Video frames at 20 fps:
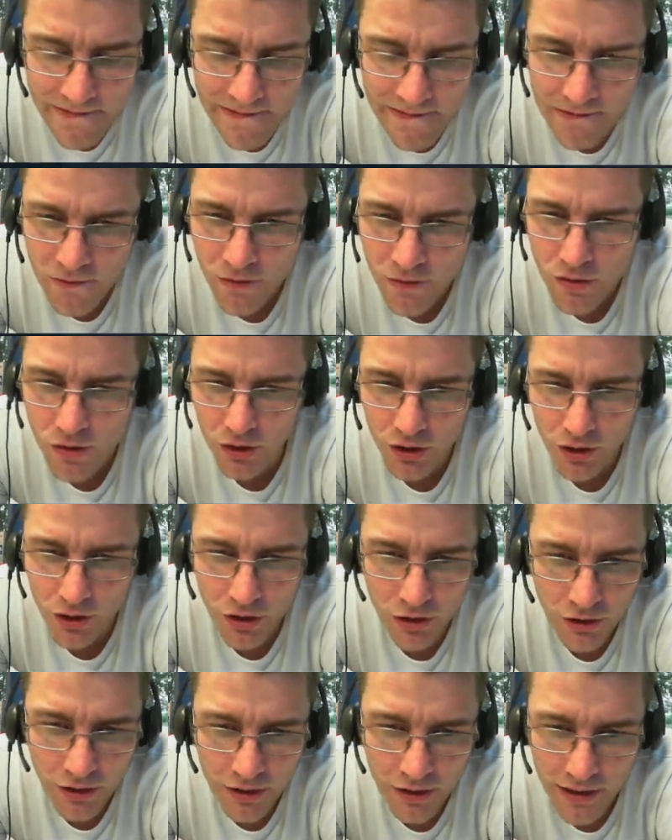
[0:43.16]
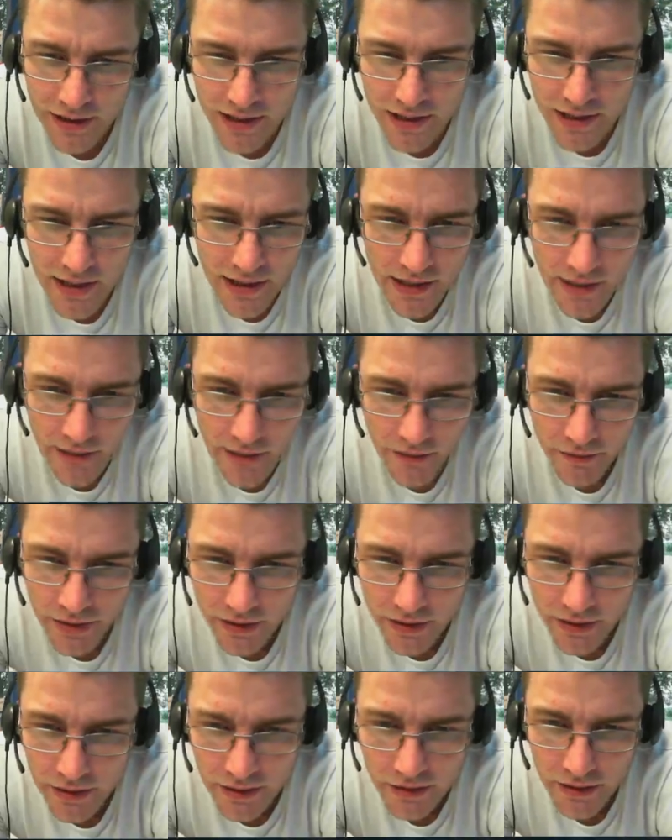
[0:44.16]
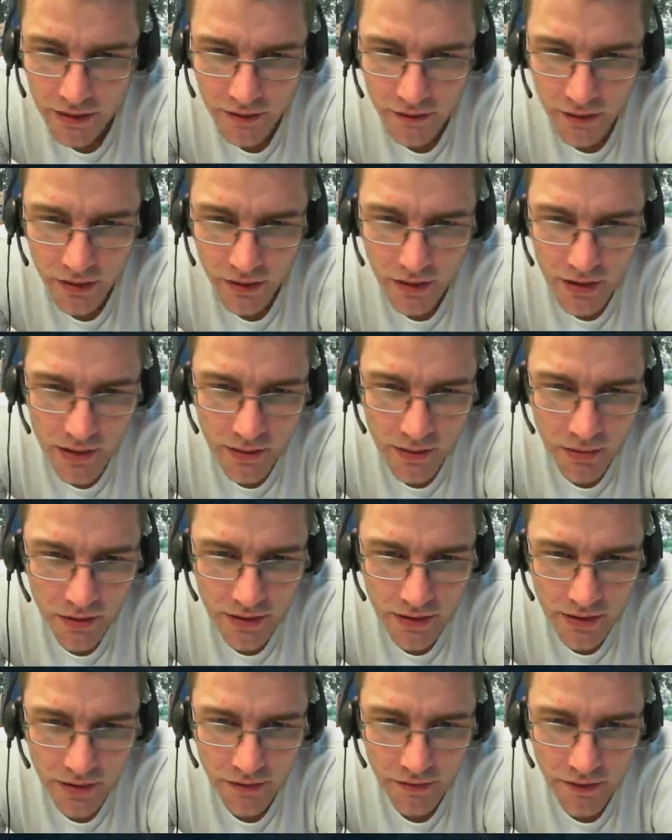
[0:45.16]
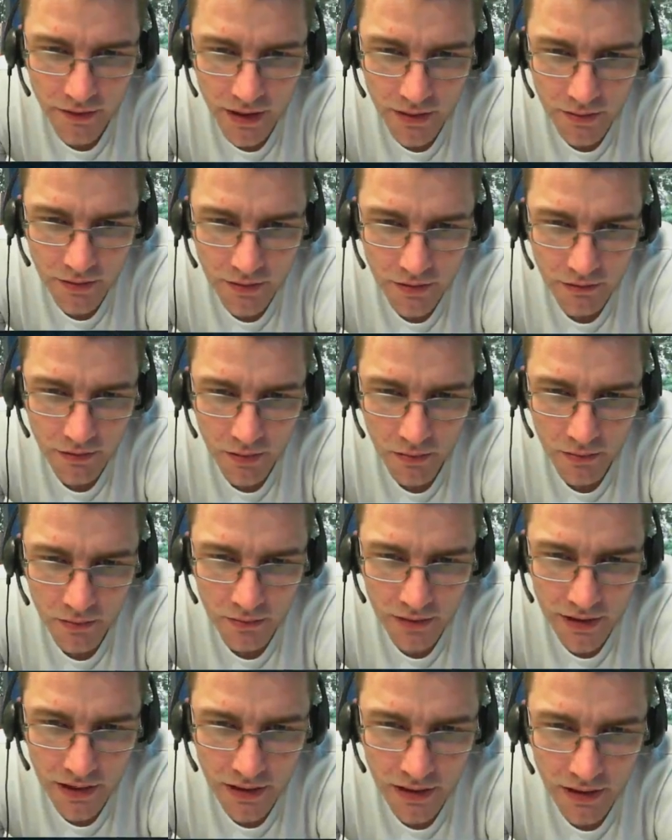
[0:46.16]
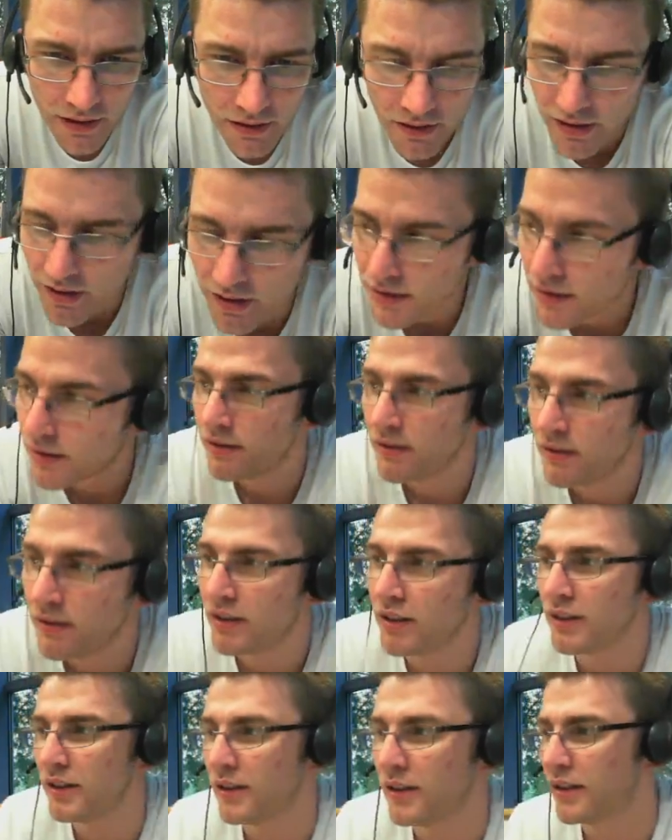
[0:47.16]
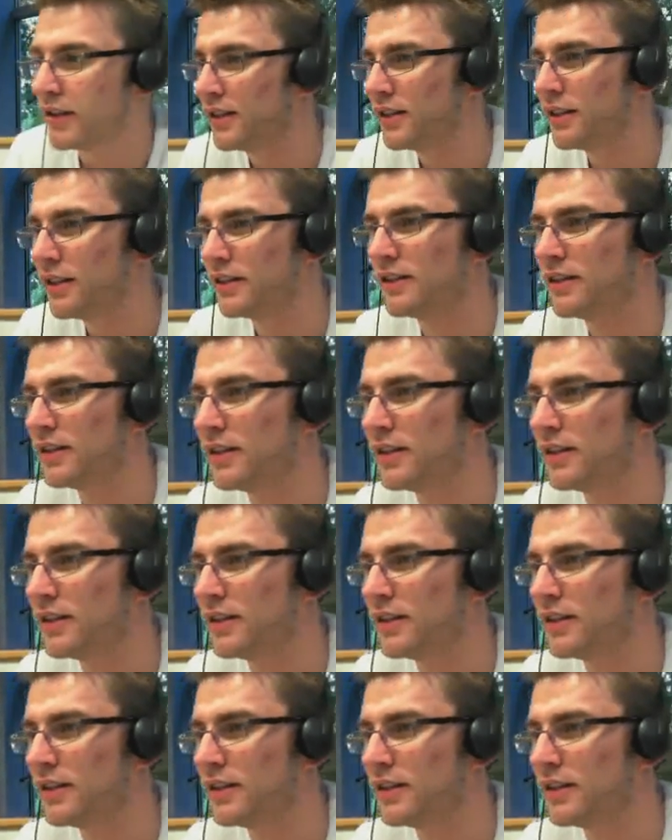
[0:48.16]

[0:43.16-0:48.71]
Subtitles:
Not sure on a sizzling event. You can spawn stuff. That's what the rotten potato. Yeah, I can. Look,